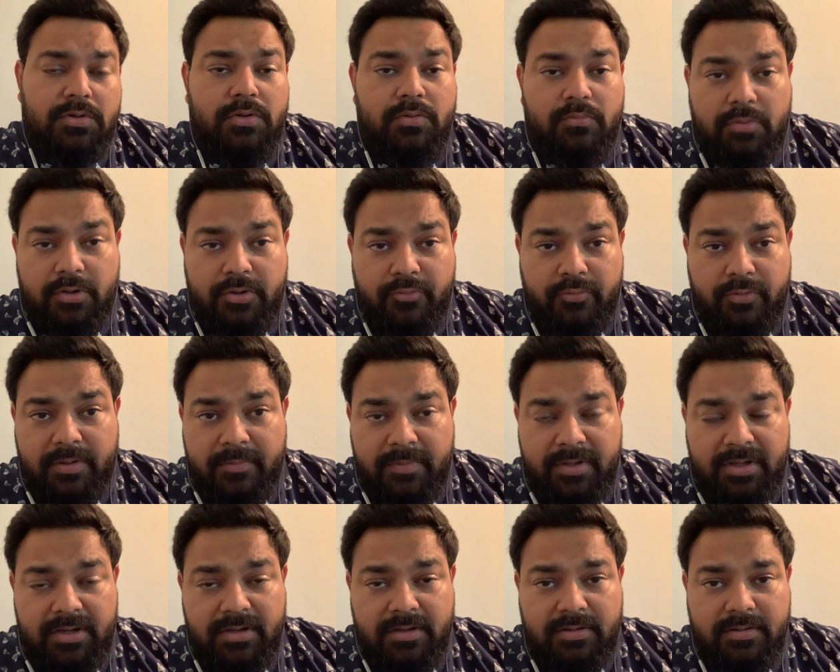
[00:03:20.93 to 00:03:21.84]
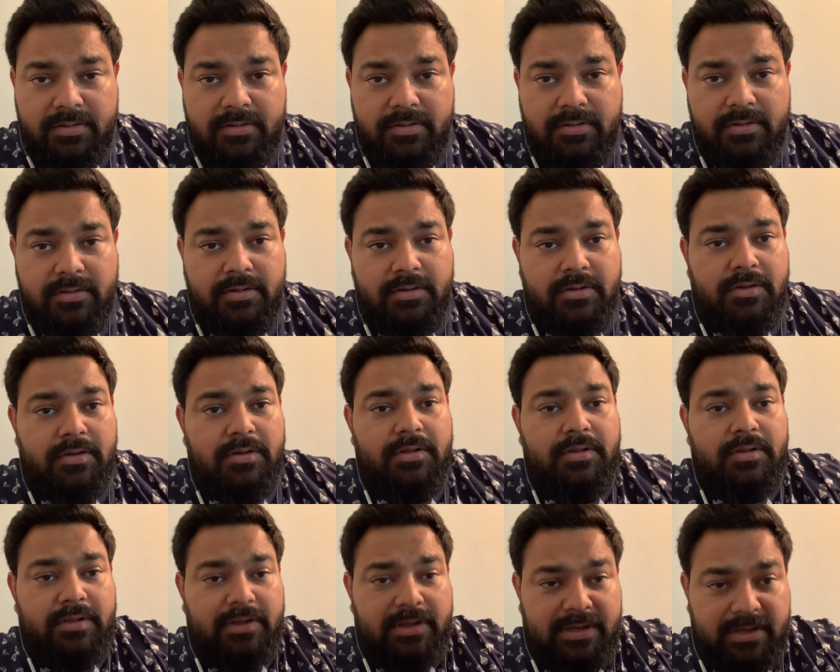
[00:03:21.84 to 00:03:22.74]
What do I mean?
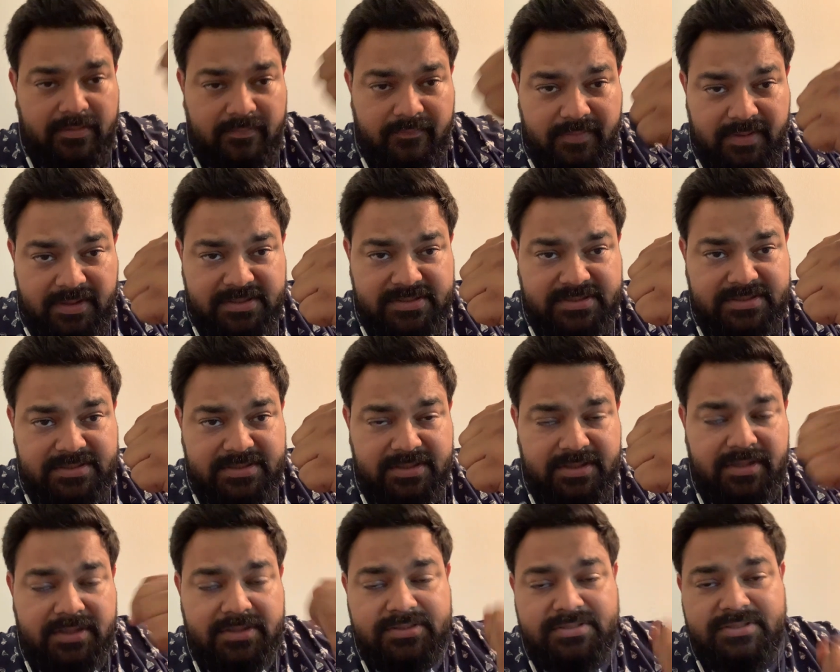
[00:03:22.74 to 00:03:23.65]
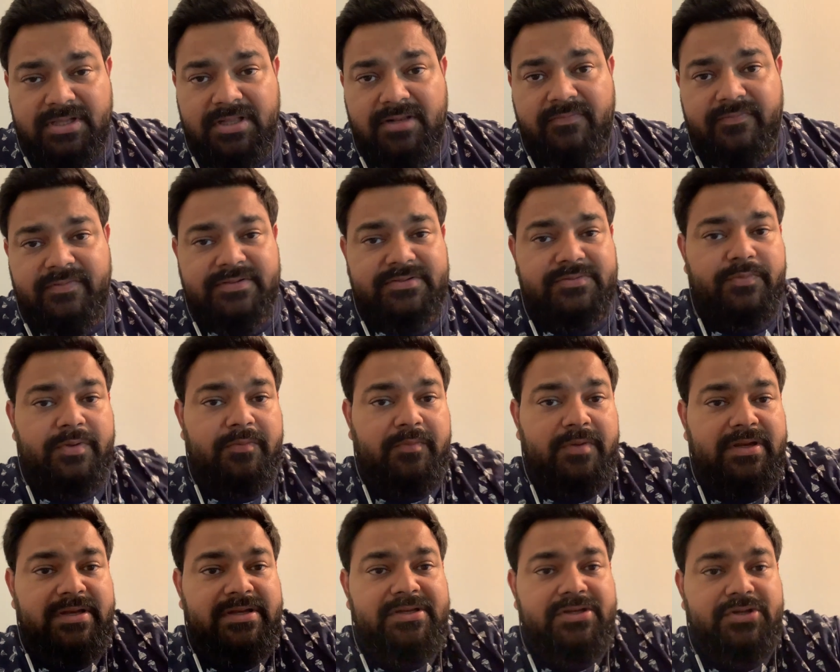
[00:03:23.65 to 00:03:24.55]
Invest in ourselves is when
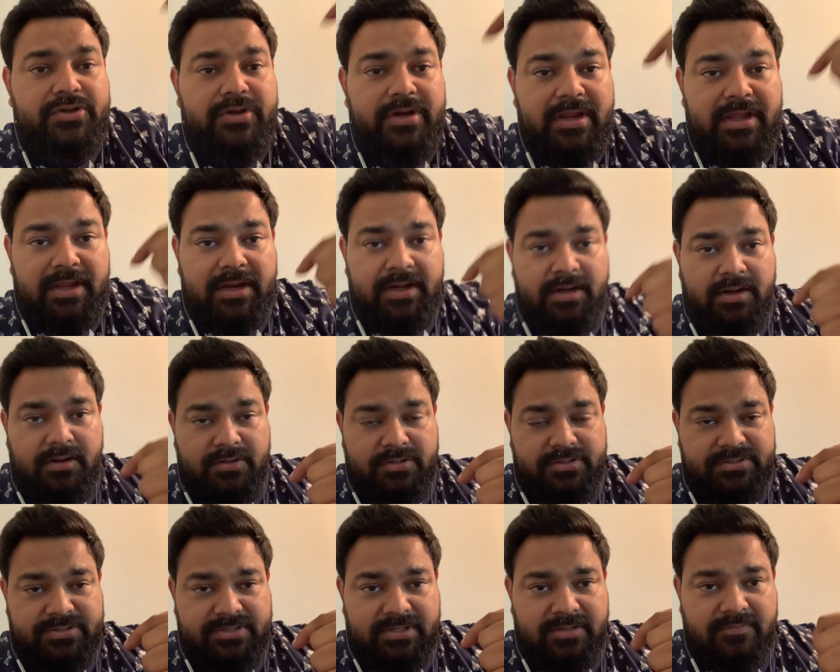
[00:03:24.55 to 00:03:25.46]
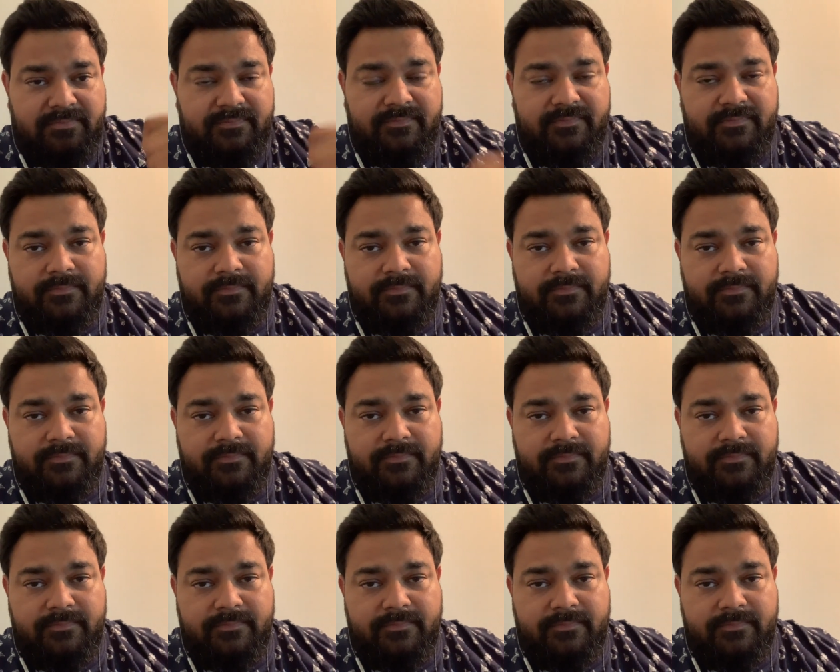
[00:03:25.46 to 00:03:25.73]
we train ourselves.